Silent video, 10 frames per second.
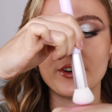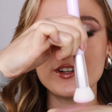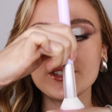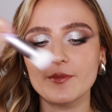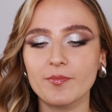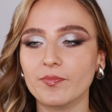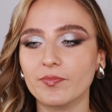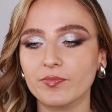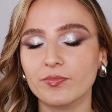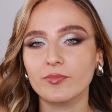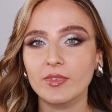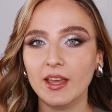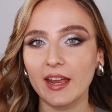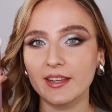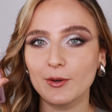first.
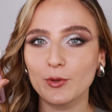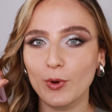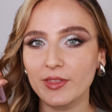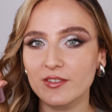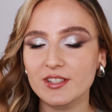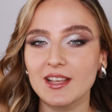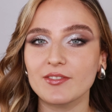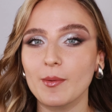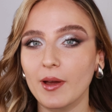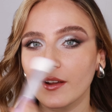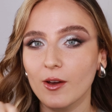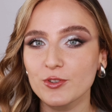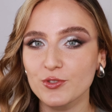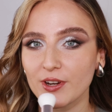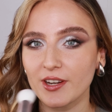And then with whatever's left, I'm gonna go
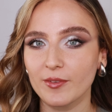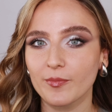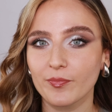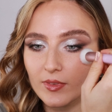straight in.